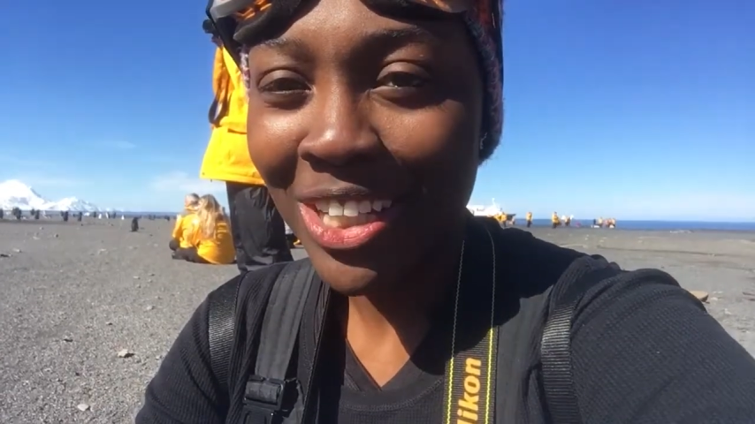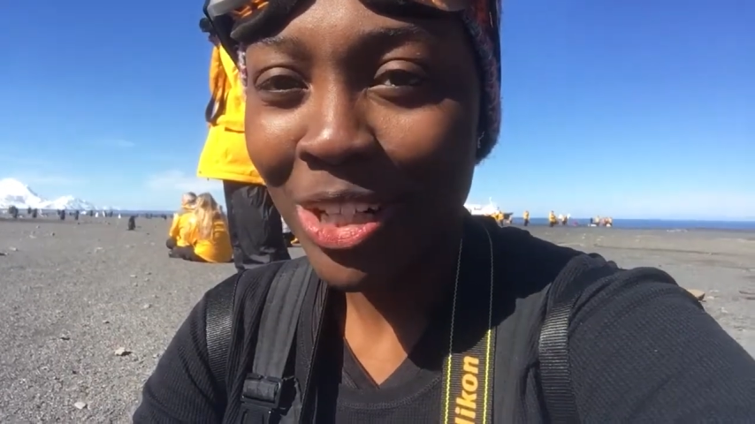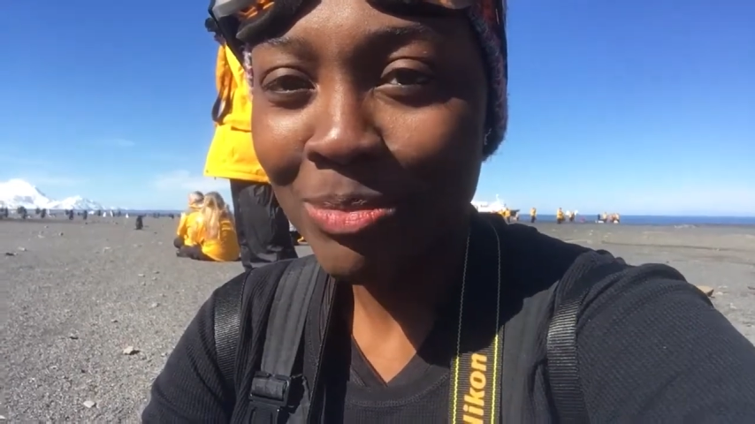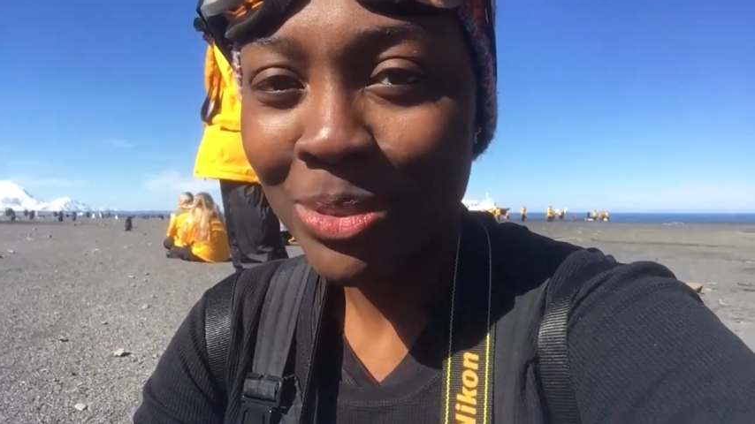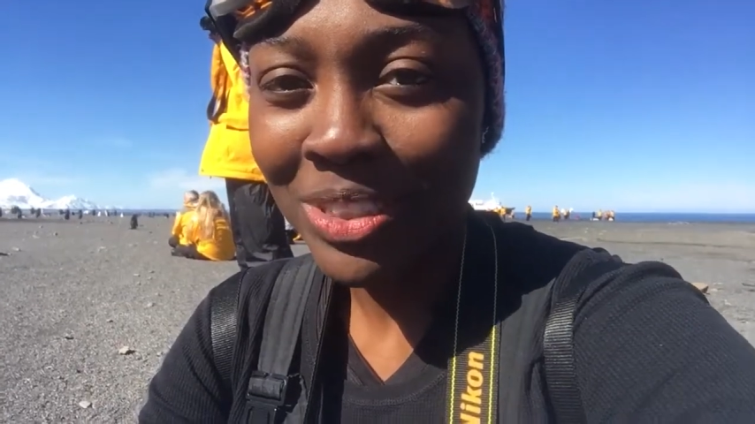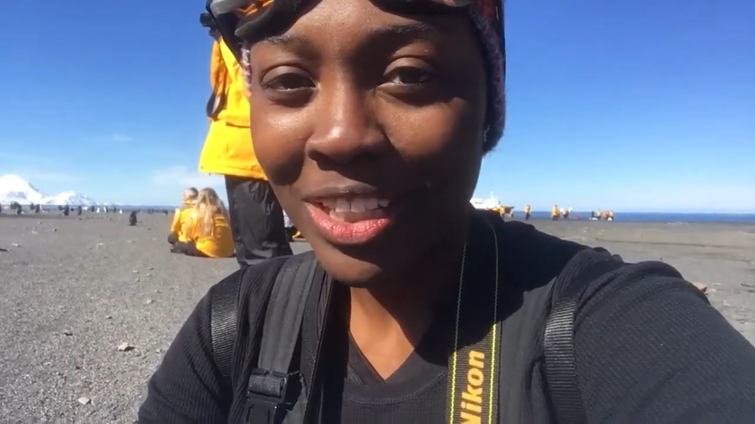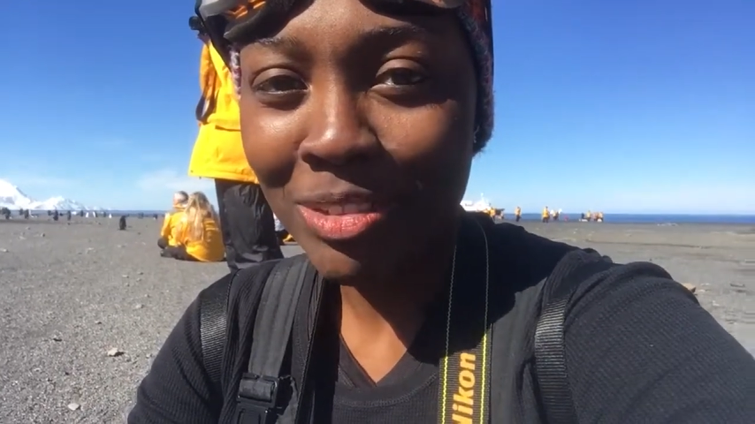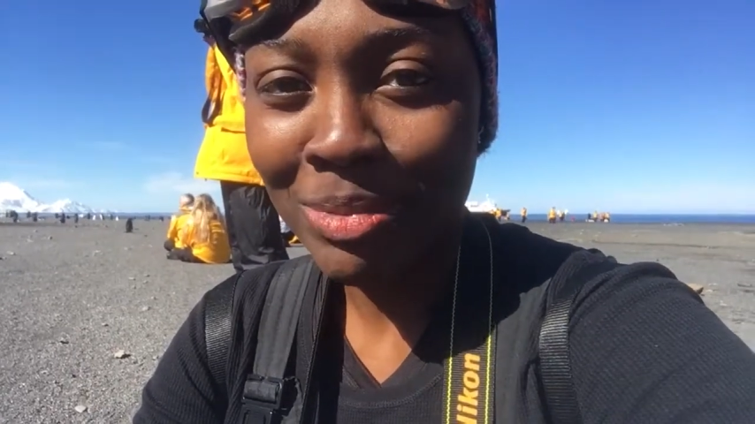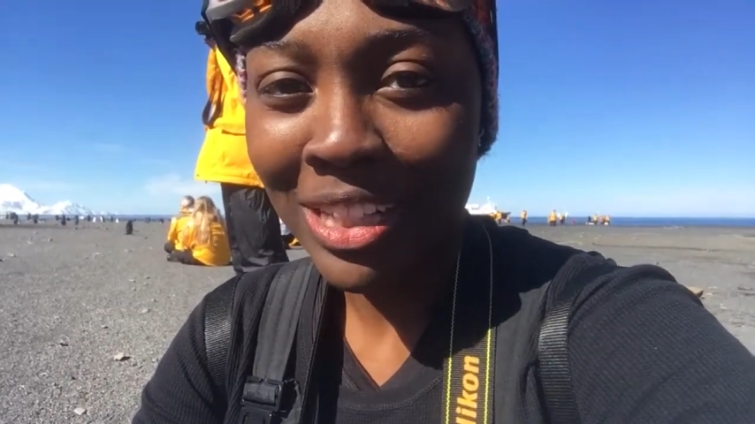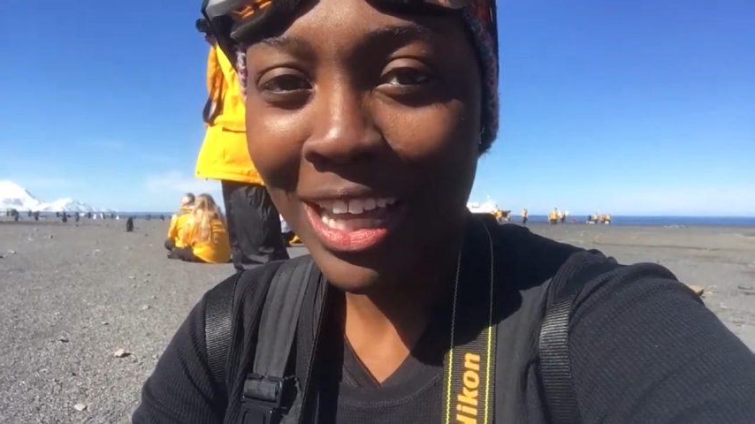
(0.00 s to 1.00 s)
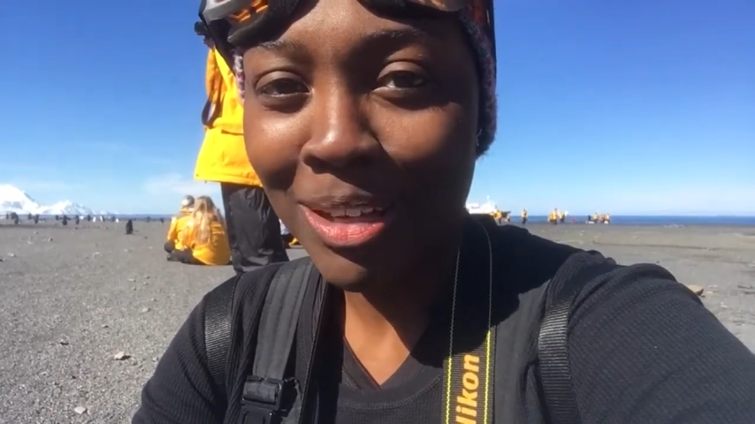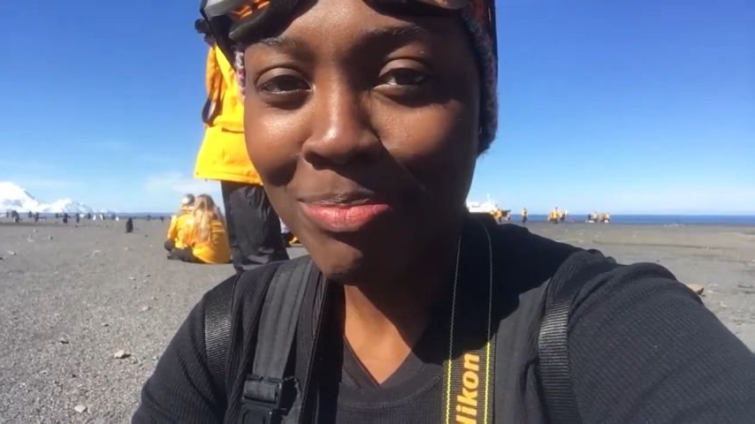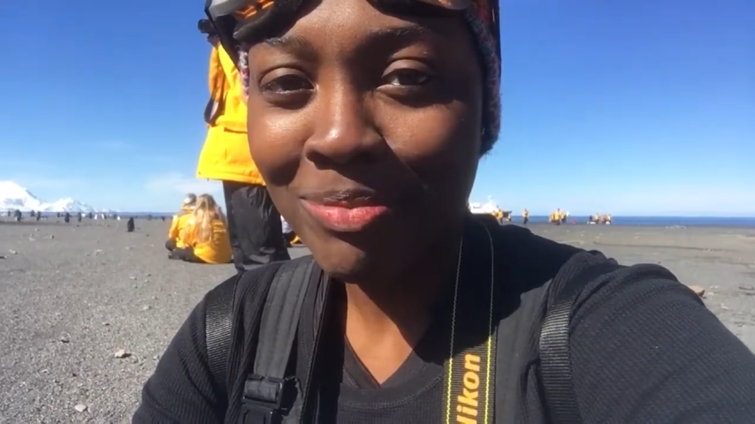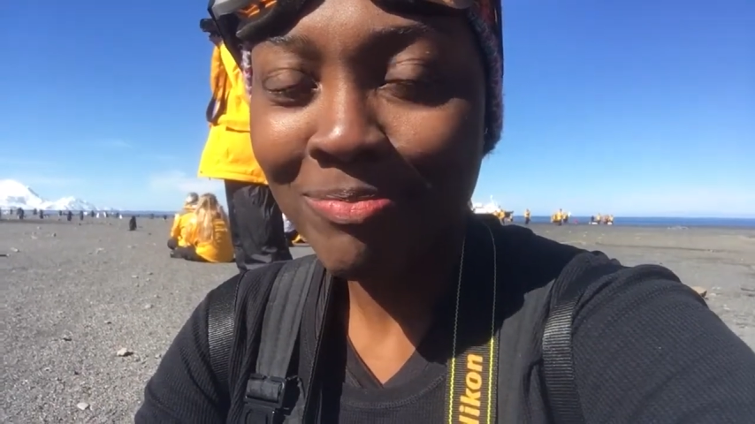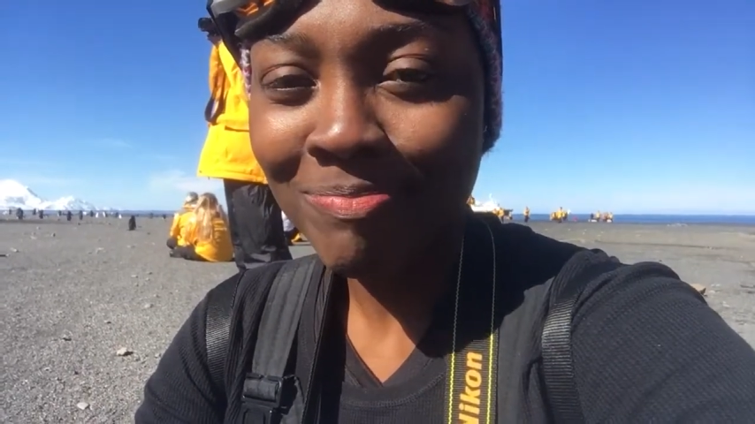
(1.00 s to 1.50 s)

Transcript: and almost get in my lap.